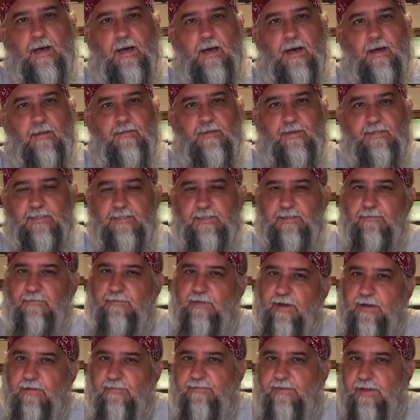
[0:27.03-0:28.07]
this is a
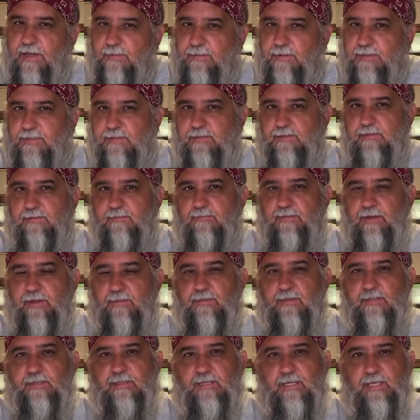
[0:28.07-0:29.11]
very famous
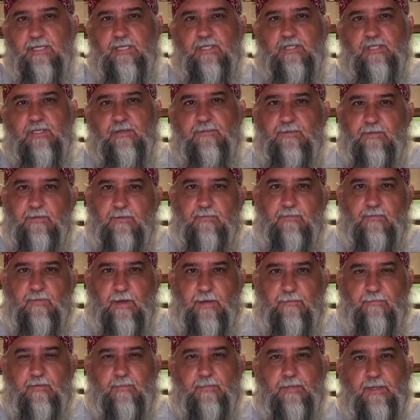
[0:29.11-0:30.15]
dish. If you've
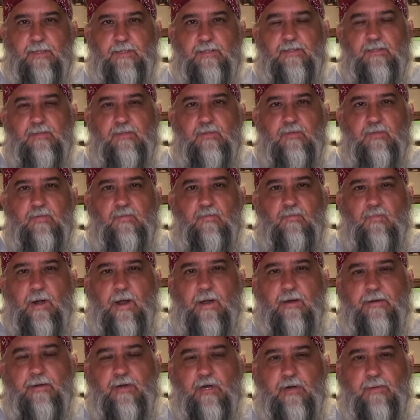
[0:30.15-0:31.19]
ever been to
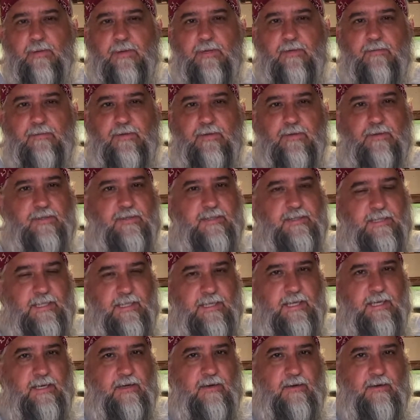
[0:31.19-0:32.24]
Brown Derby, you've either
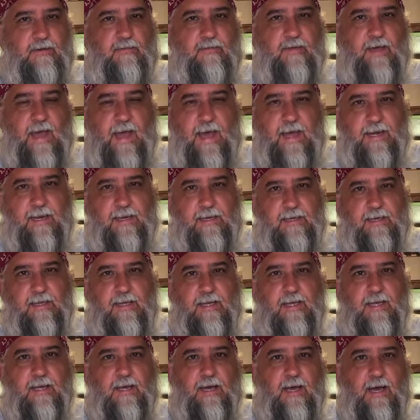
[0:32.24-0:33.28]
seen it or you've had it.
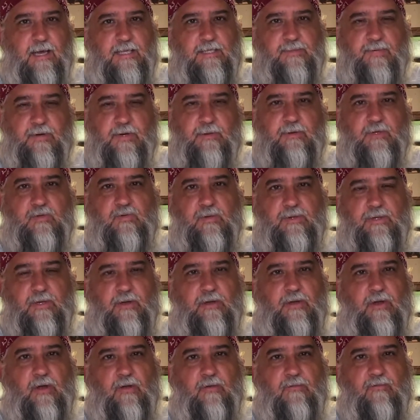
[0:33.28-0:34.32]
It's pretty much what
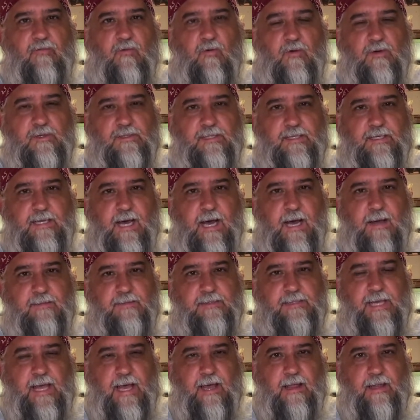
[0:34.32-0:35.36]
they're known for, is the Cobb
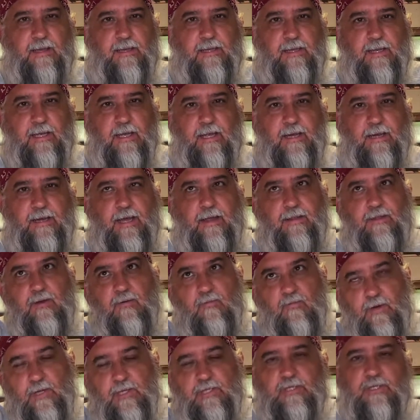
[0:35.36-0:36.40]
salad. Now the
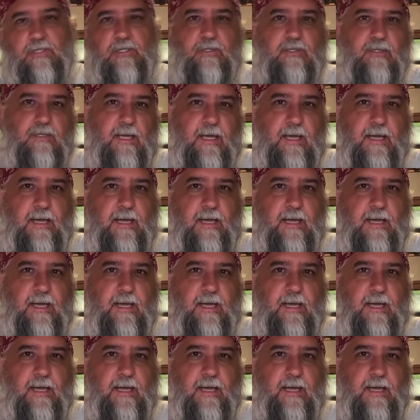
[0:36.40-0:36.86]
original